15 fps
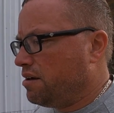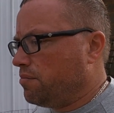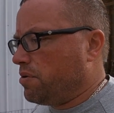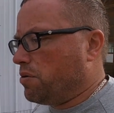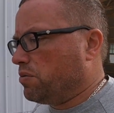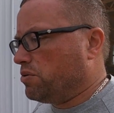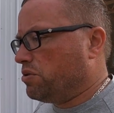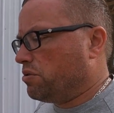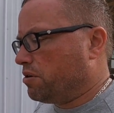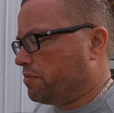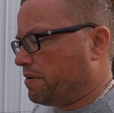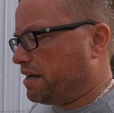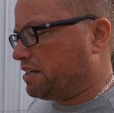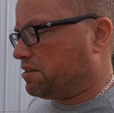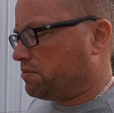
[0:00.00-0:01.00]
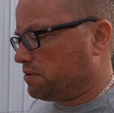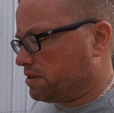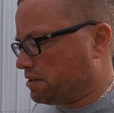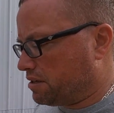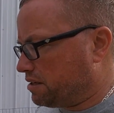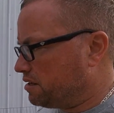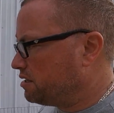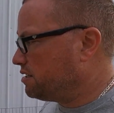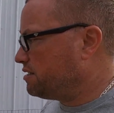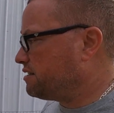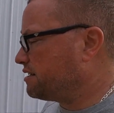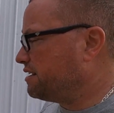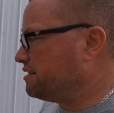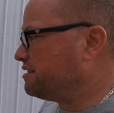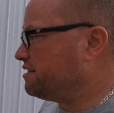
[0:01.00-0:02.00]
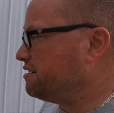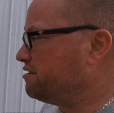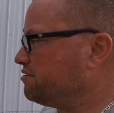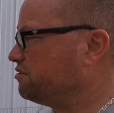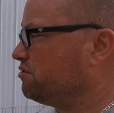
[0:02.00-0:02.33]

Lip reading: but we'll do our best with the skid steer.